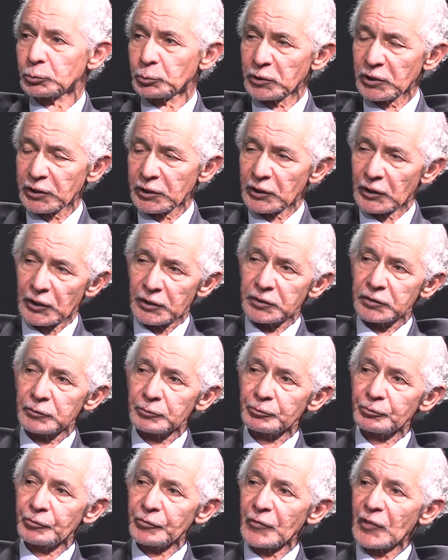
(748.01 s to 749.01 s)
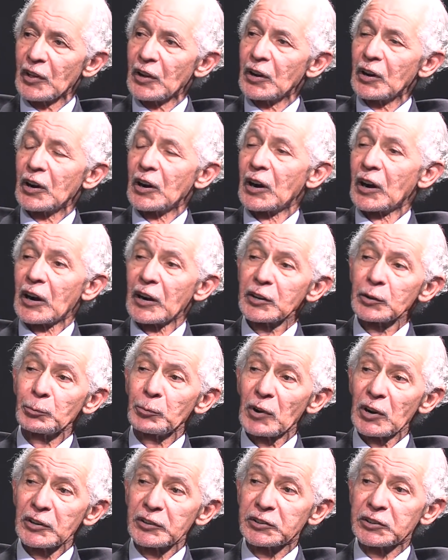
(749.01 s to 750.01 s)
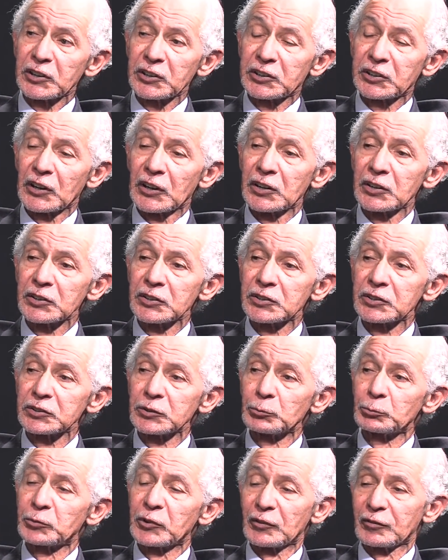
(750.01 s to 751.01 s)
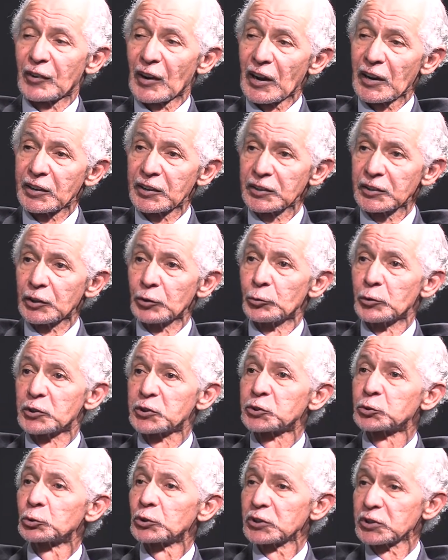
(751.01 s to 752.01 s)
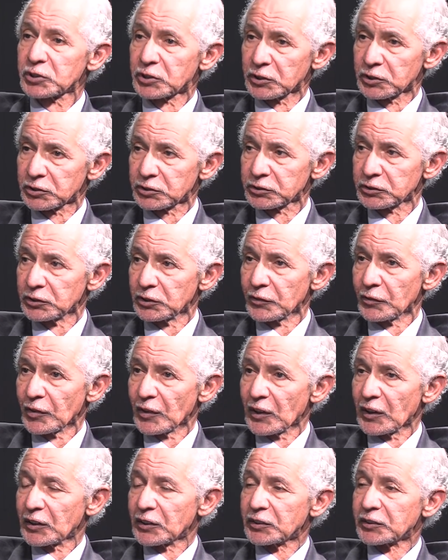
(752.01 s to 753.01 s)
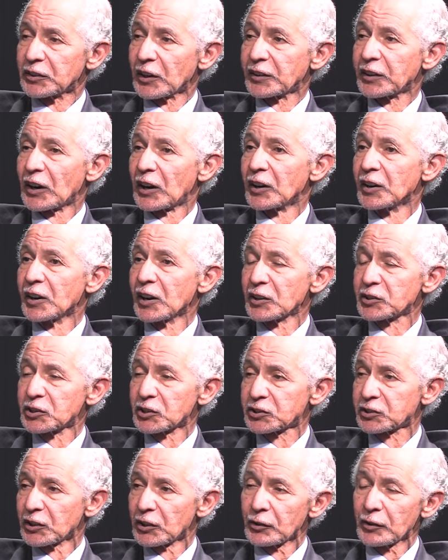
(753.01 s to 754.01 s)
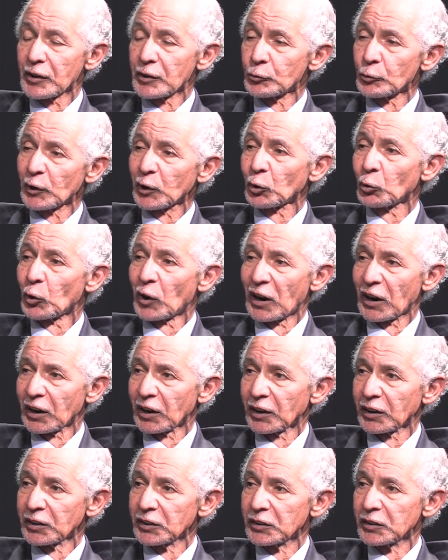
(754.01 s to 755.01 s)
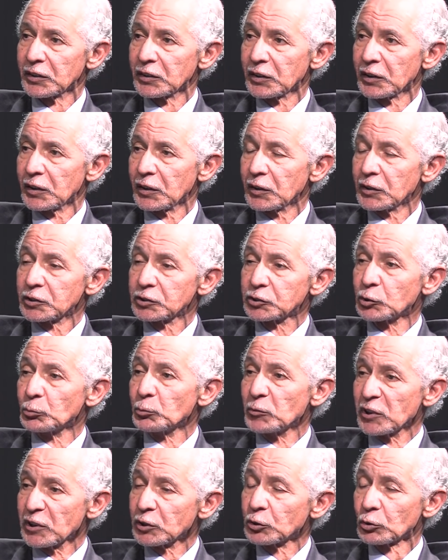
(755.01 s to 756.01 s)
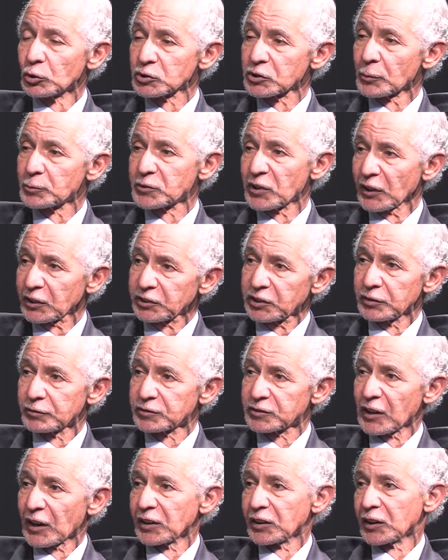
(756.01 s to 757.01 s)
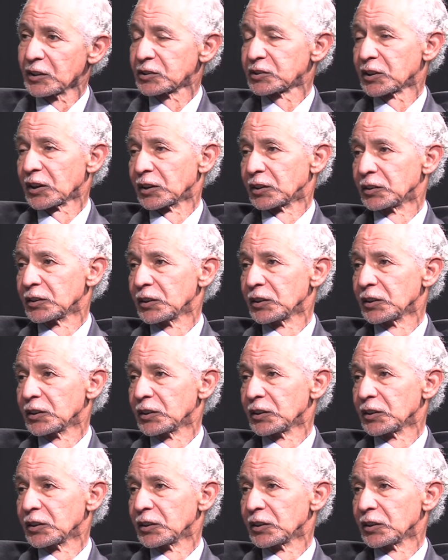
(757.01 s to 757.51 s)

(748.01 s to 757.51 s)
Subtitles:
be done, are the politicians providing the resources that are necessary and required to meet those objectives that they set?